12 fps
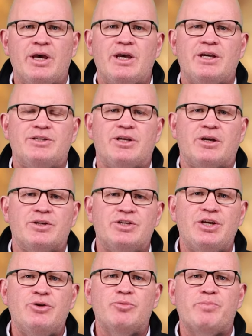is the
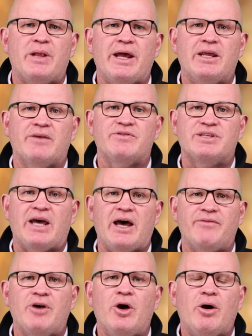continued planning of
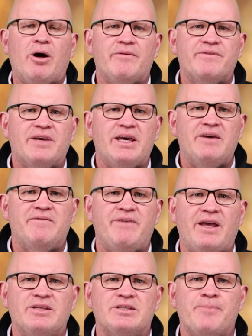staff of key
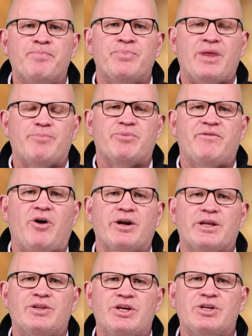events that provide
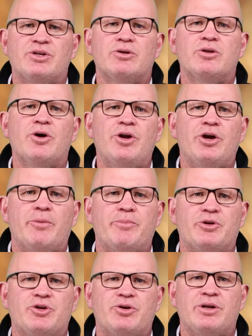additional learning
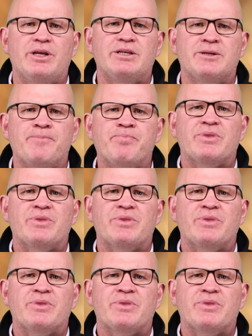opportunities